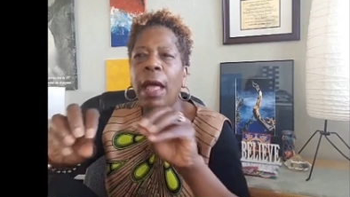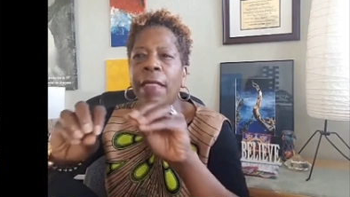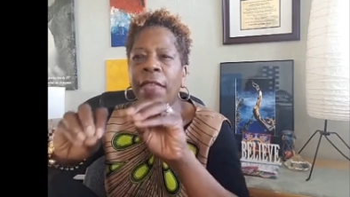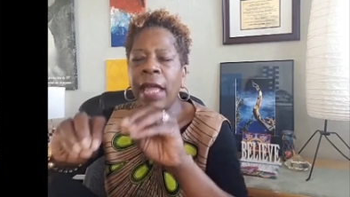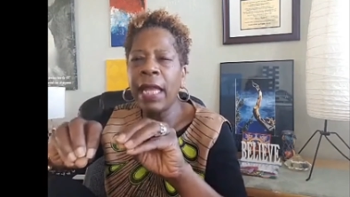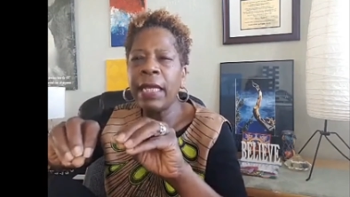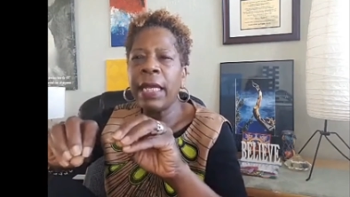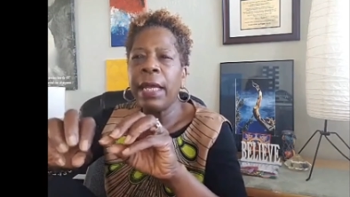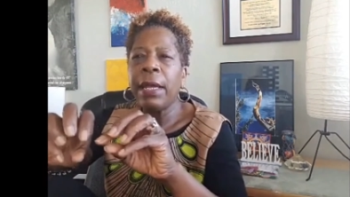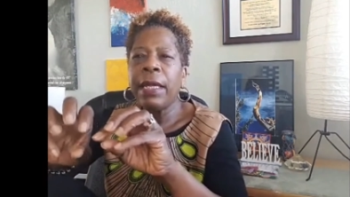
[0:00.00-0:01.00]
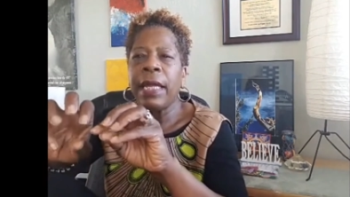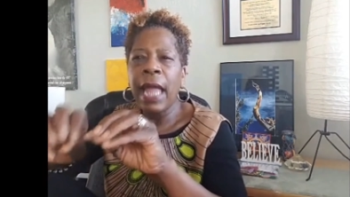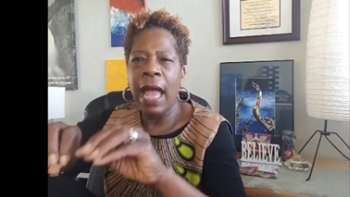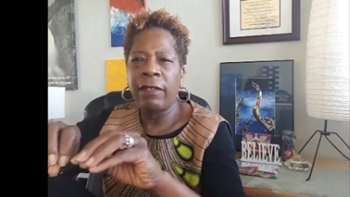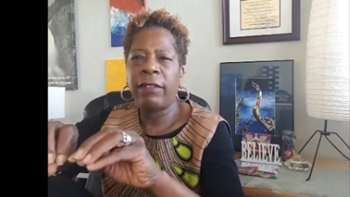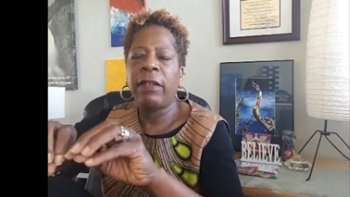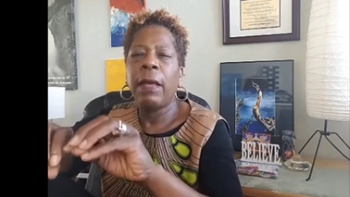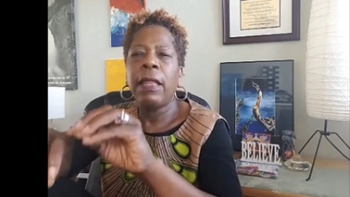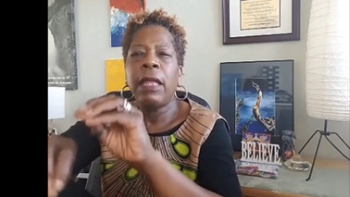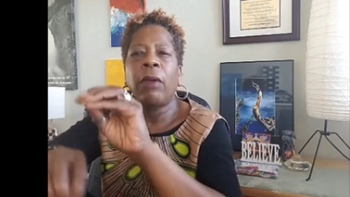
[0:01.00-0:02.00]
Then, yes,
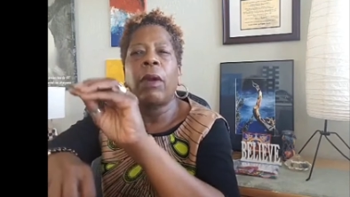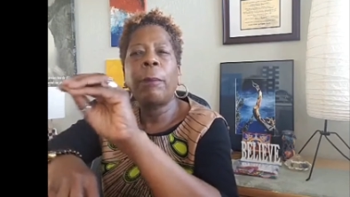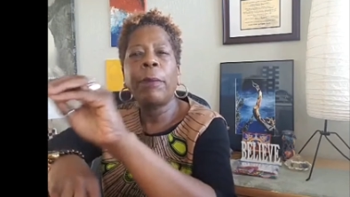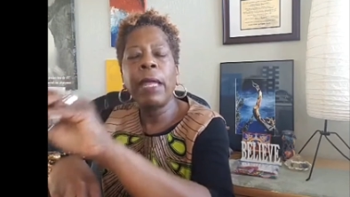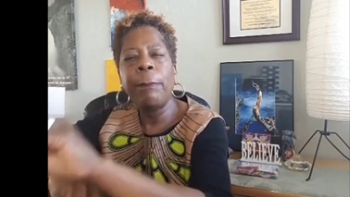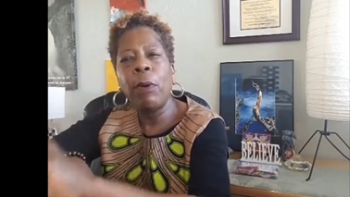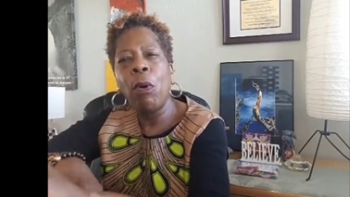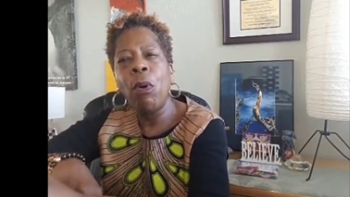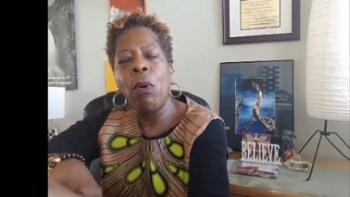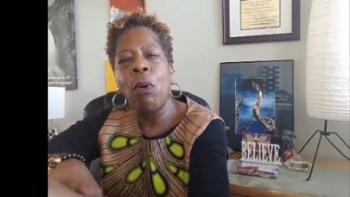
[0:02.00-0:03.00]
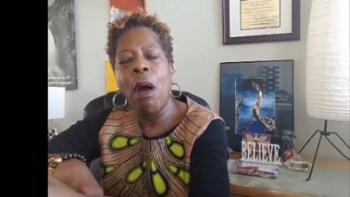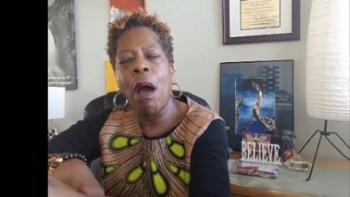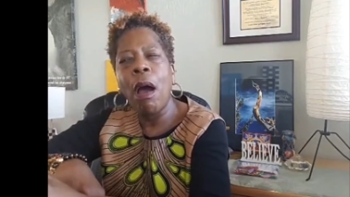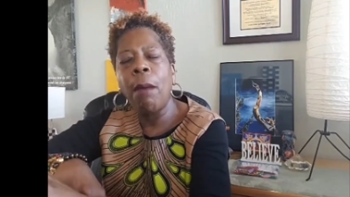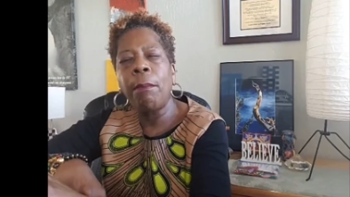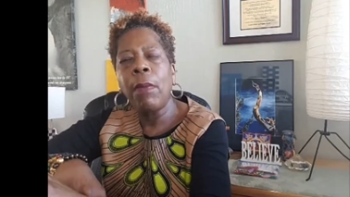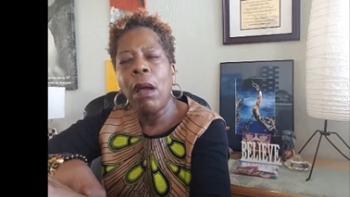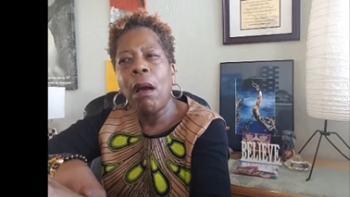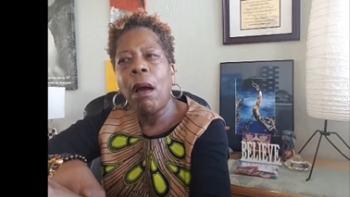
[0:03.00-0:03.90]
there are people who um,